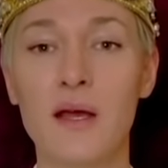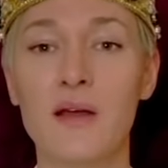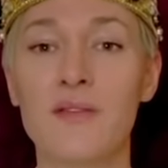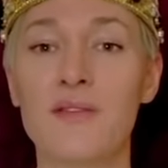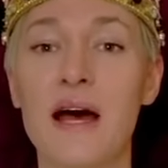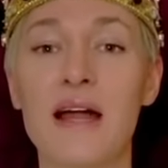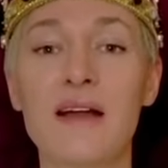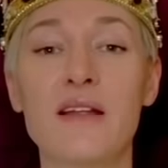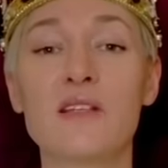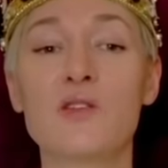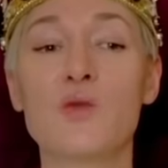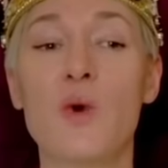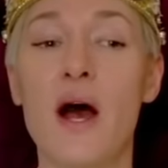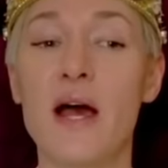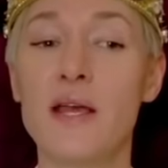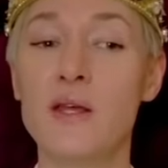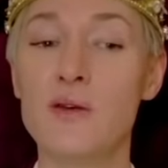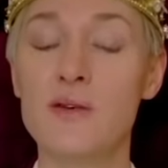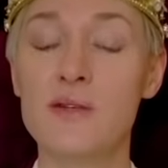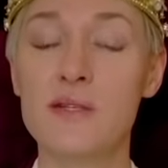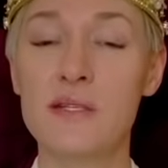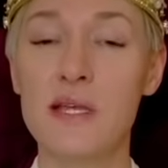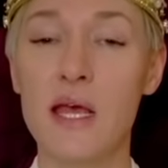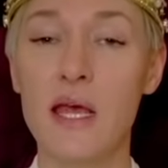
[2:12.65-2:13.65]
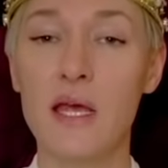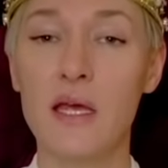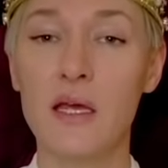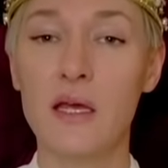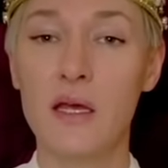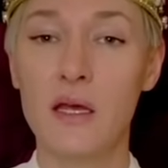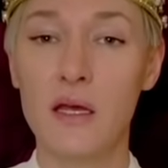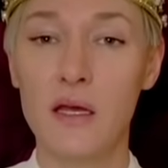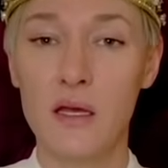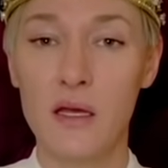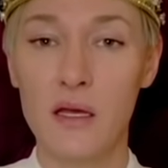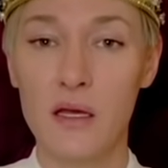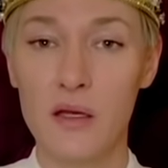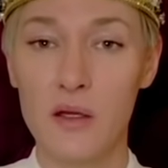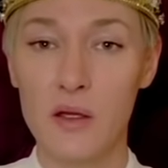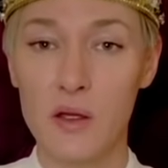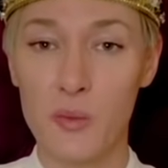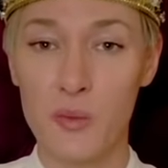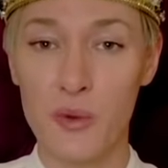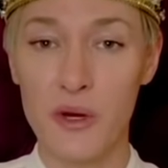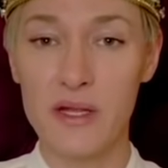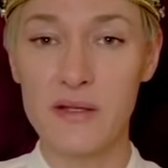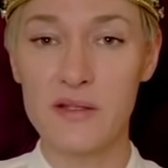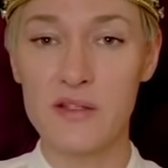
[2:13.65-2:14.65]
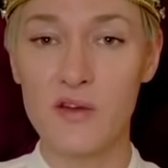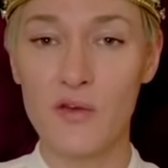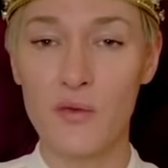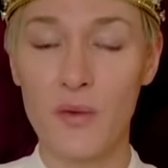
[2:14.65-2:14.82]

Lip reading: That is why you see the Prince